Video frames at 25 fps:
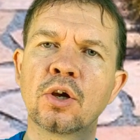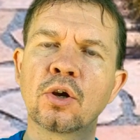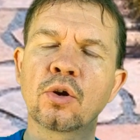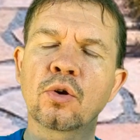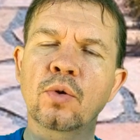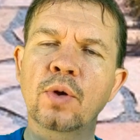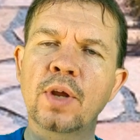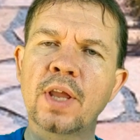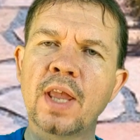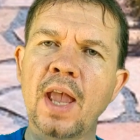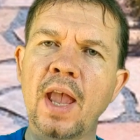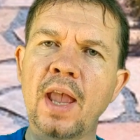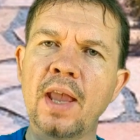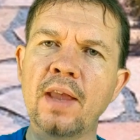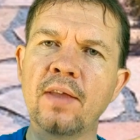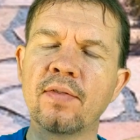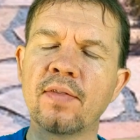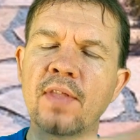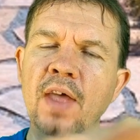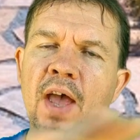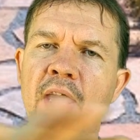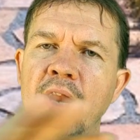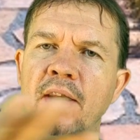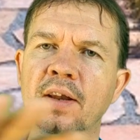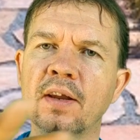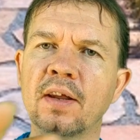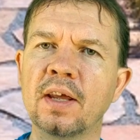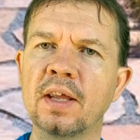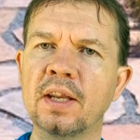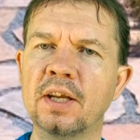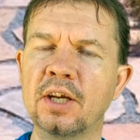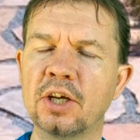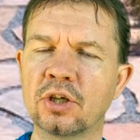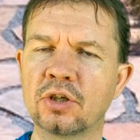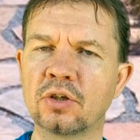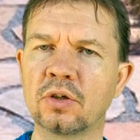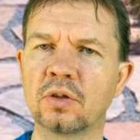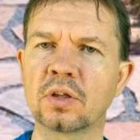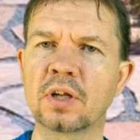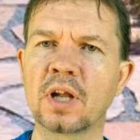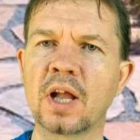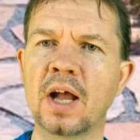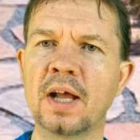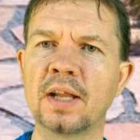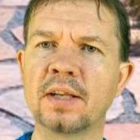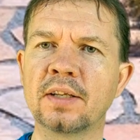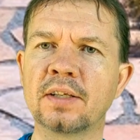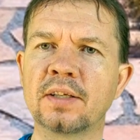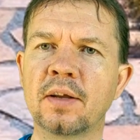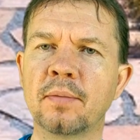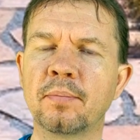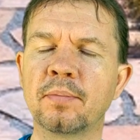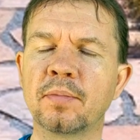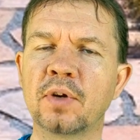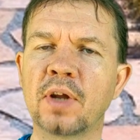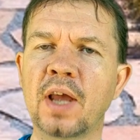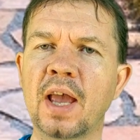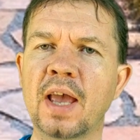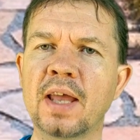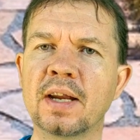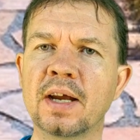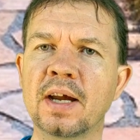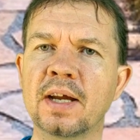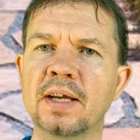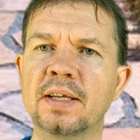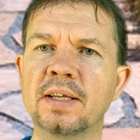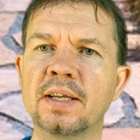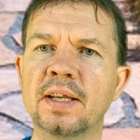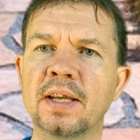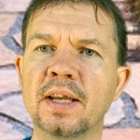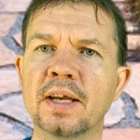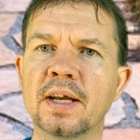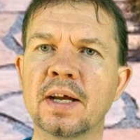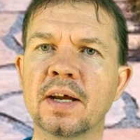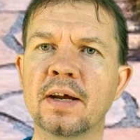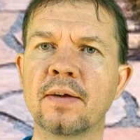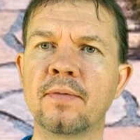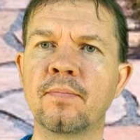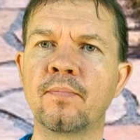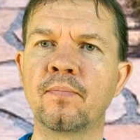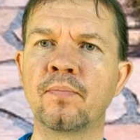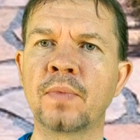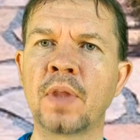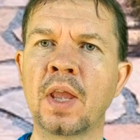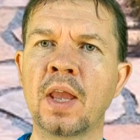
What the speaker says: create that initial concept and idea,